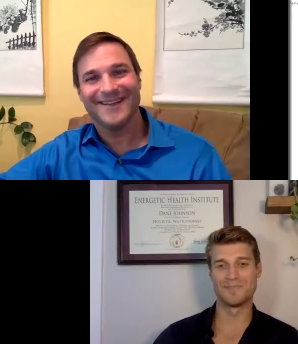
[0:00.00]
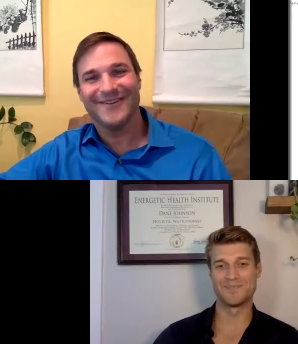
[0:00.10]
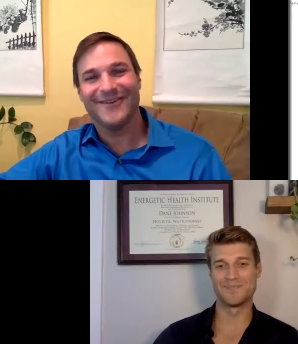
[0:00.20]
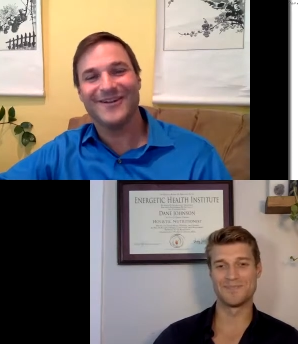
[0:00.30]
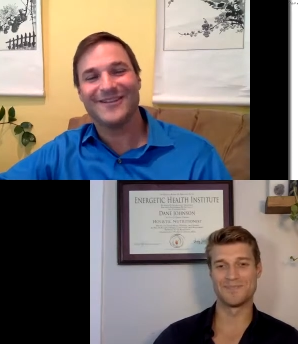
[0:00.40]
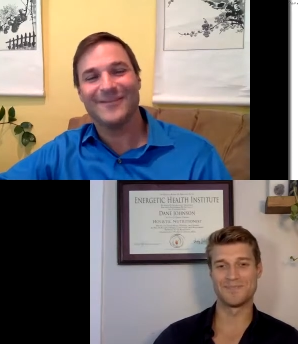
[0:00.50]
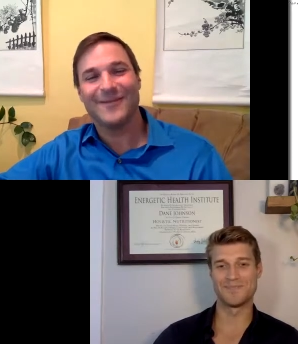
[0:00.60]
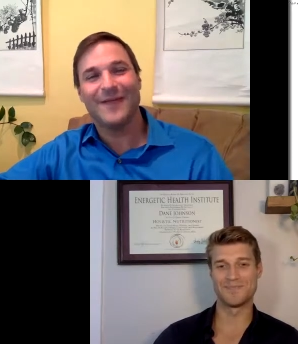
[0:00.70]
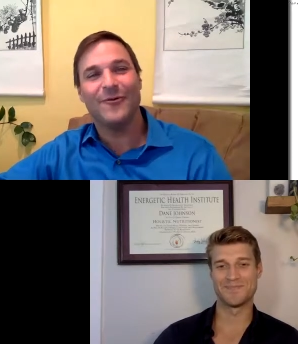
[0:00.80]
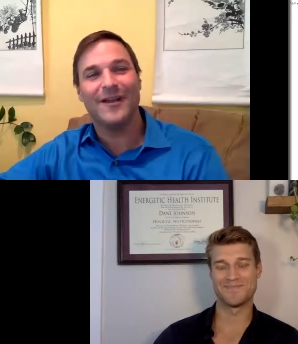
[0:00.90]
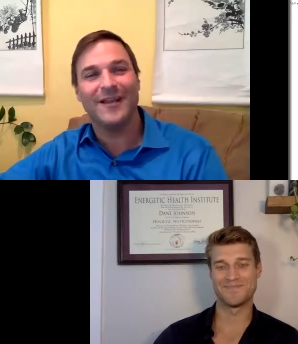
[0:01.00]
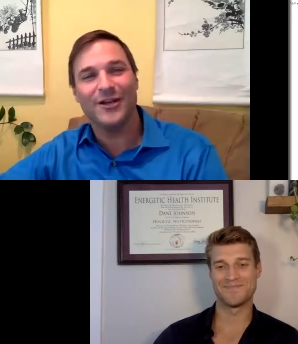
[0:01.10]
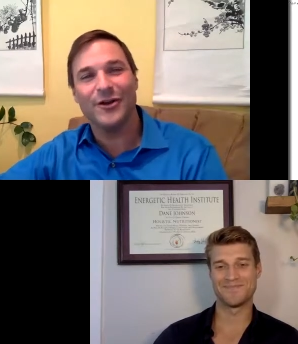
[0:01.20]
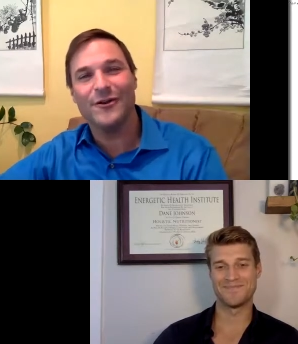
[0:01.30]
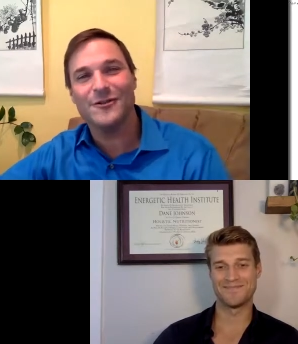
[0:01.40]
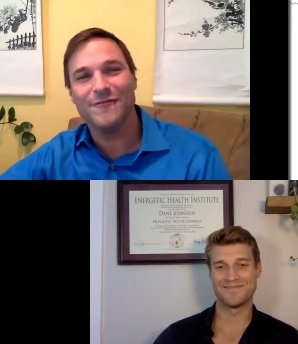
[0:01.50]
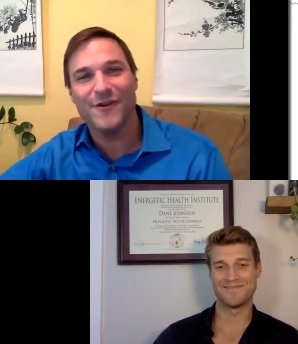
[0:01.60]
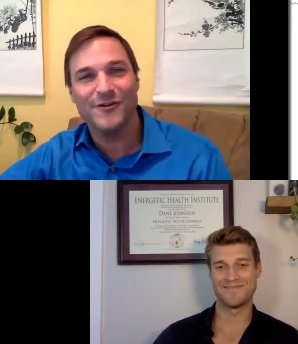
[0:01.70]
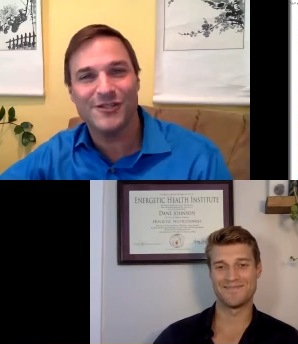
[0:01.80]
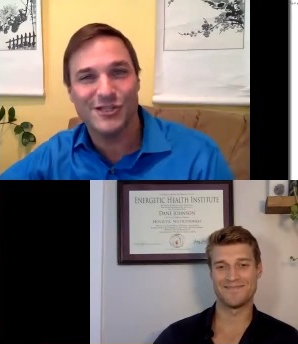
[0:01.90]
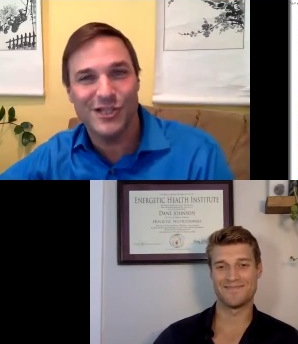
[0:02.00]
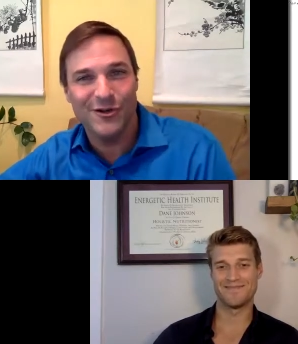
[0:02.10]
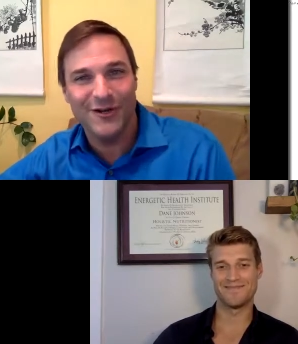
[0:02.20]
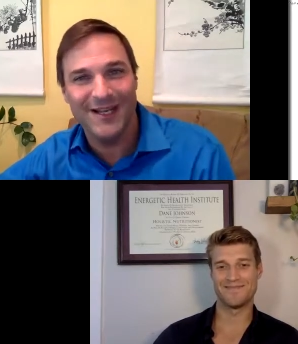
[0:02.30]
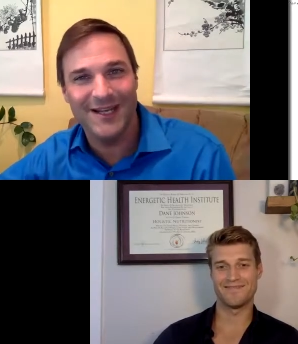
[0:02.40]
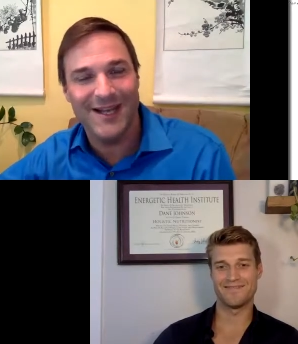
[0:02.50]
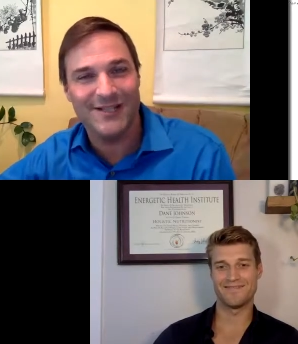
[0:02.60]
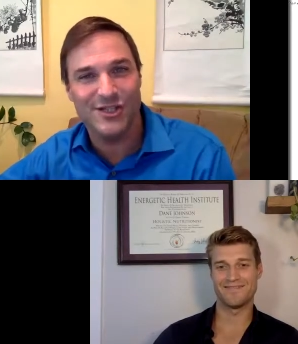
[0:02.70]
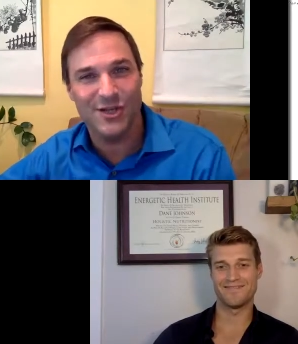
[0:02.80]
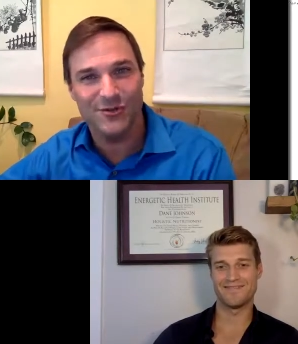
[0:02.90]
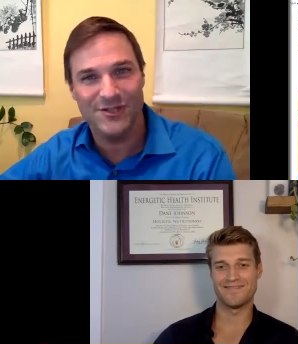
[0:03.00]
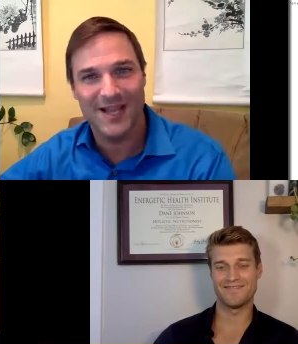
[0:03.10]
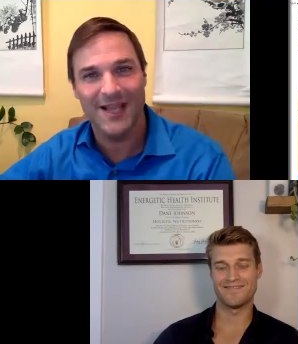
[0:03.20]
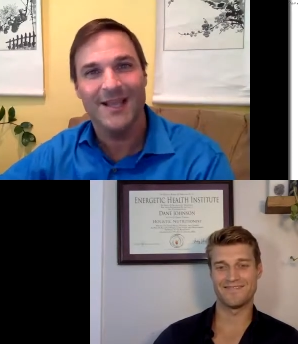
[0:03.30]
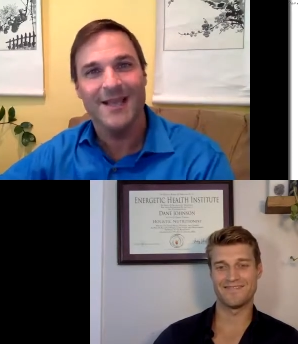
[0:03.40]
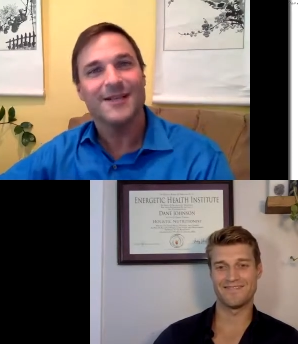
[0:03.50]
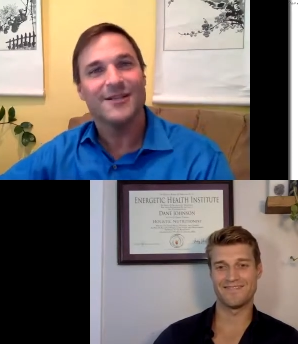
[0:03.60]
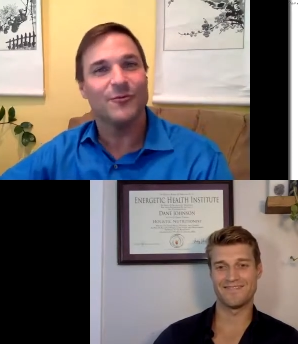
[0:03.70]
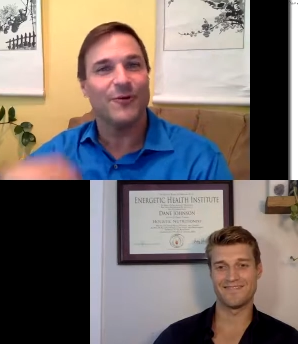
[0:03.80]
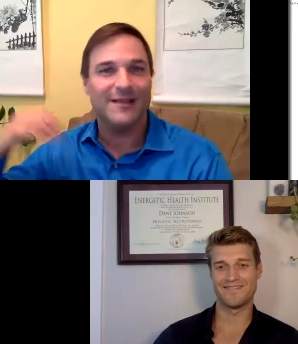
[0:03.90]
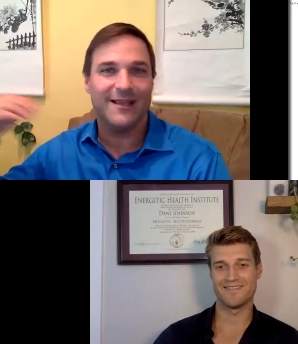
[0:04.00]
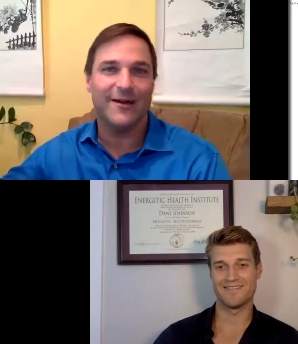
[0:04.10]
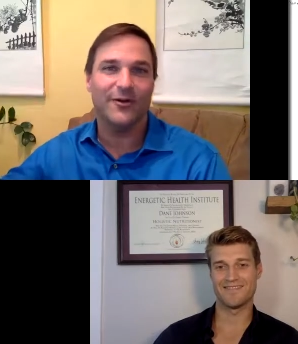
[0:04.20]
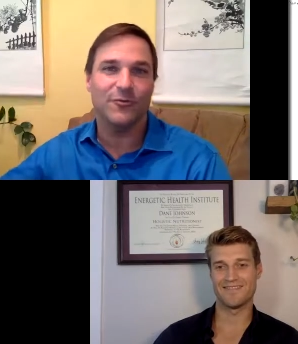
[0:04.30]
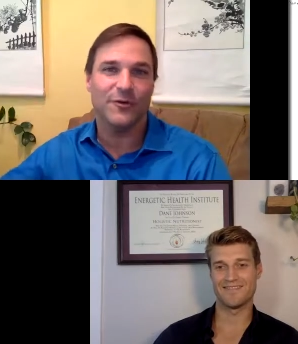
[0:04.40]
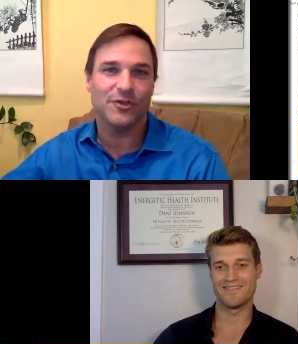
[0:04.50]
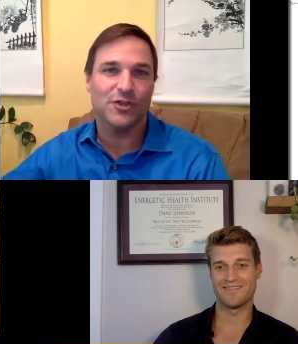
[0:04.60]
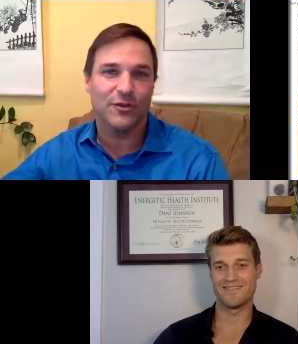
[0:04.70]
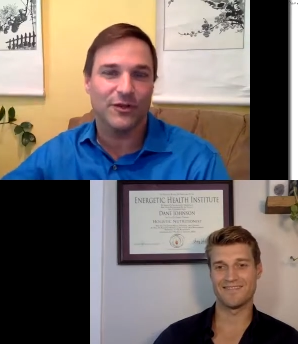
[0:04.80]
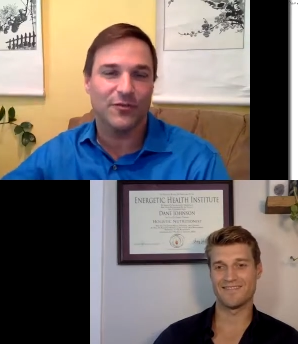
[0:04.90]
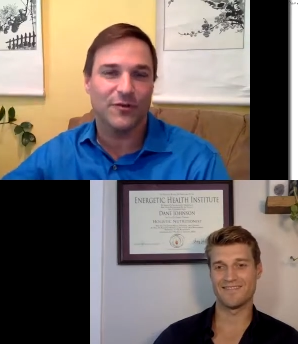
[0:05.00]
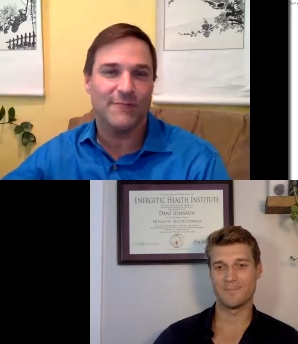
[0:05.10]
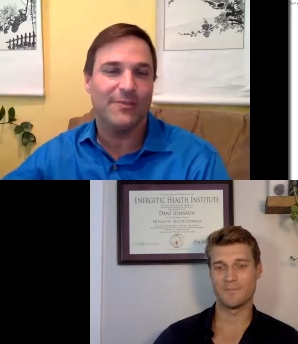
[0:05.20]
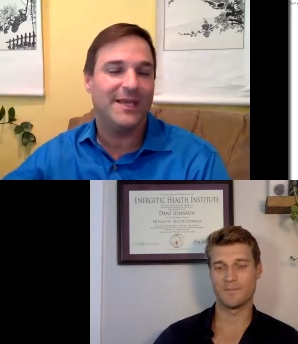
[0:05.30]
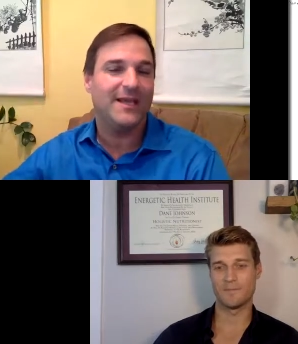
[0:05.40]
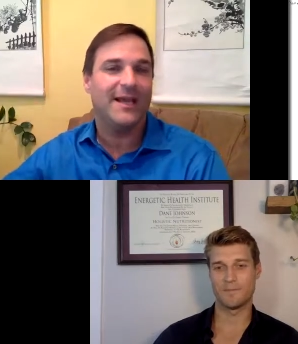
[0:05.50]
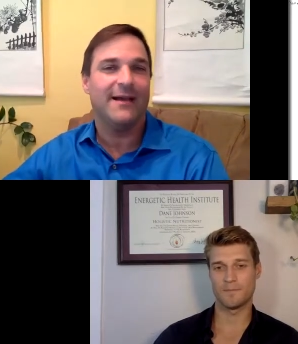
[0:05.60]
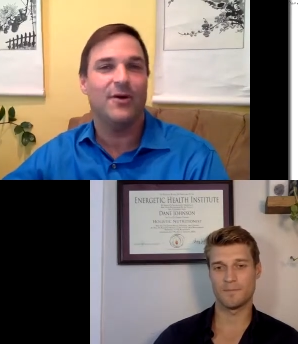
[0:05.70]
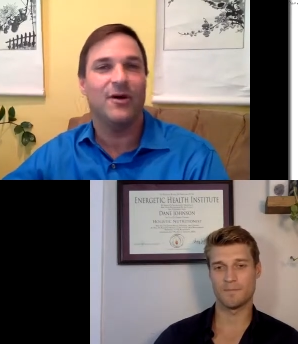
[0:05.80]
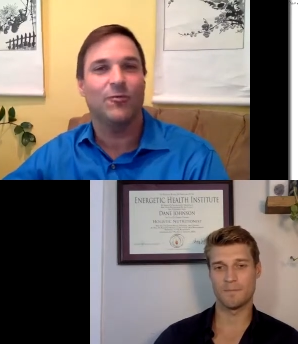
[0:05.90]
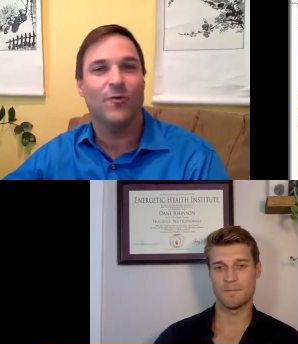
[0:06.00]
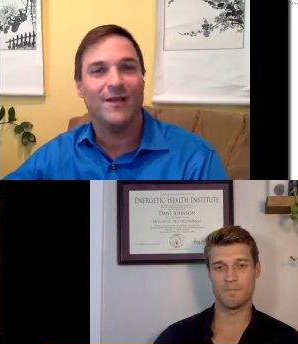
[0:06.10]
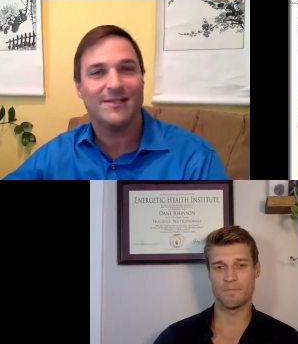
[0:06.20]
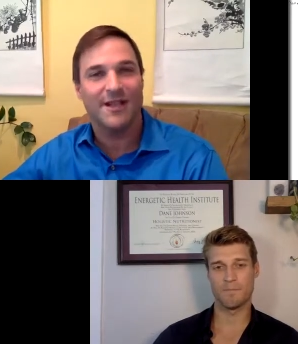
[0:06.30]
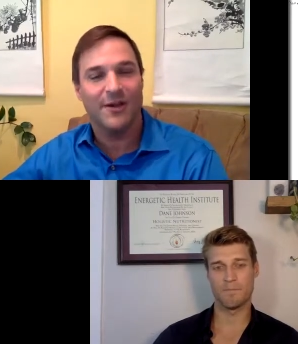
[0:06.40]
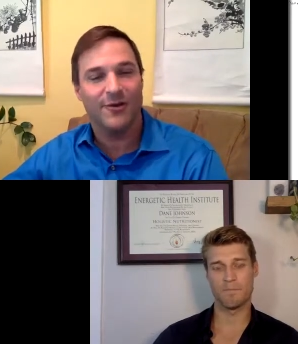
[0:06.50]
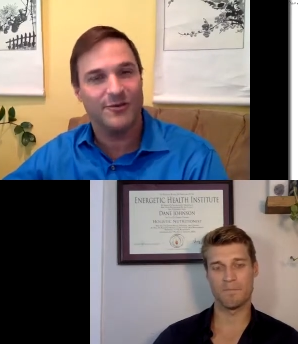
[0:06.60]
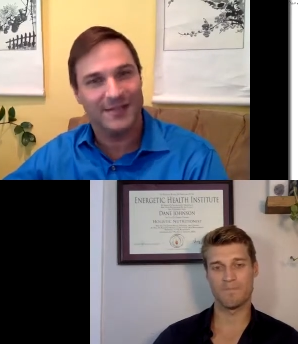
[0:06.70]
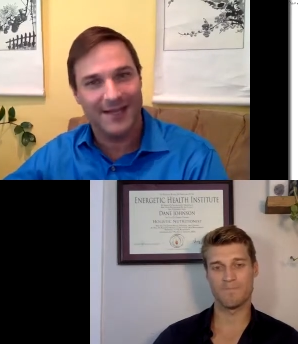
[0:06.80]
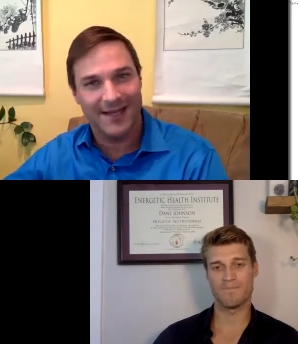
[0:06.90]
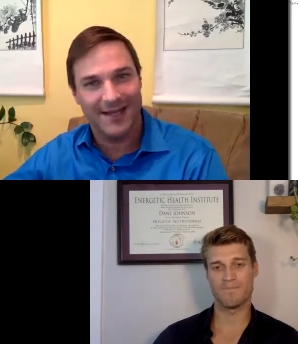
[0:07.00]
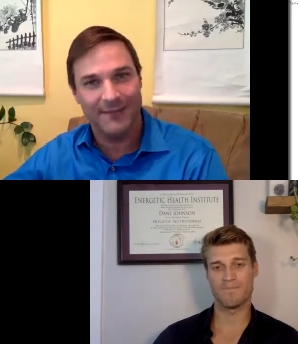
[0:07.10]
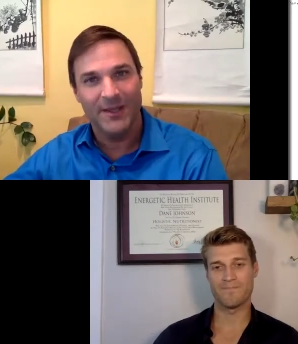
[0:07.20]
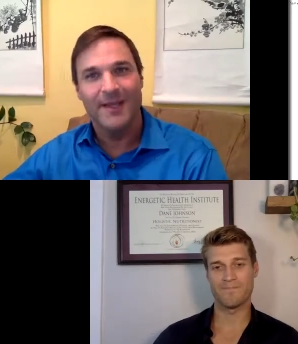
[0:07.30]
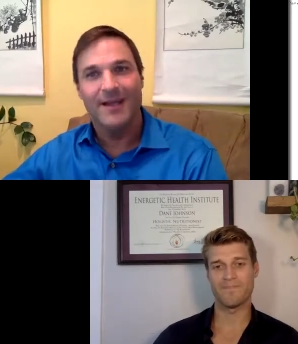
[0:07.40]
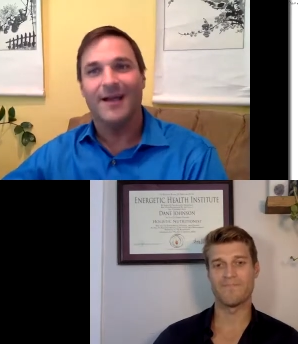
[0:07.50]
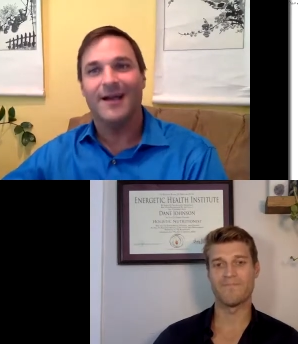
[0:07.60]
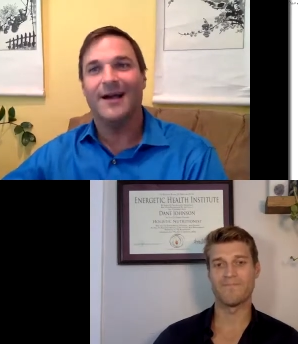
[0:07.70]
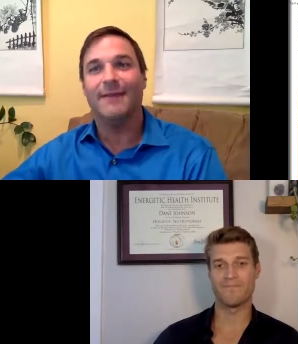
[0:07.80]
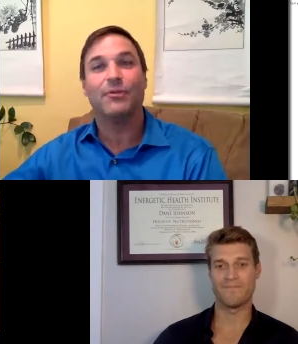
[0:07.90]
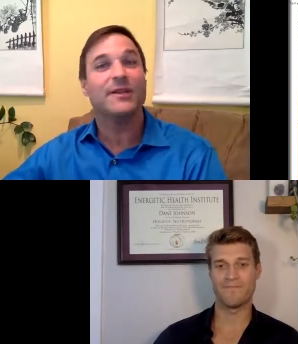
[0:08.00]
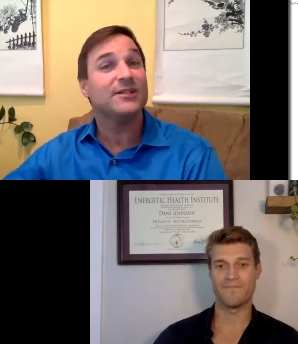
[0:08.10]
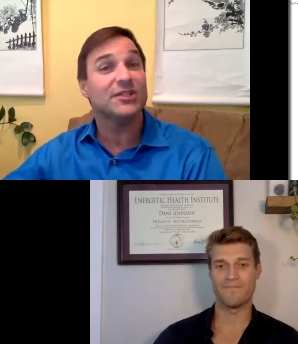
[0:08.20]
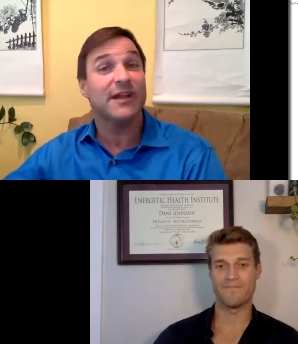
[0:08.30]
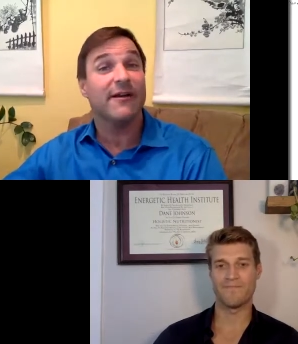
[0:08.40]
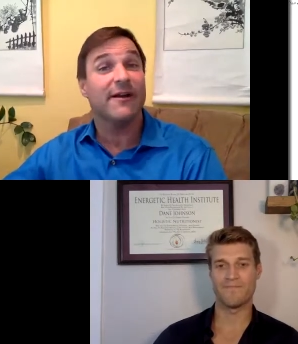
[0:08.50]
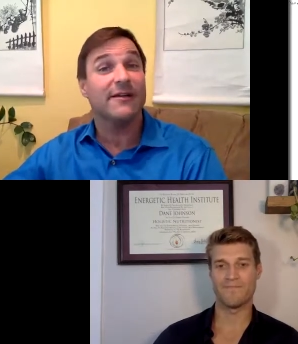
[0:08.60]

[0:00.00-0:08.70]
Speaker 1: Awesome. I want to encourage folks to tune in next Tuesday to What the Health. We're 2 to 3 p.m. on West Coast time. Uh, please share us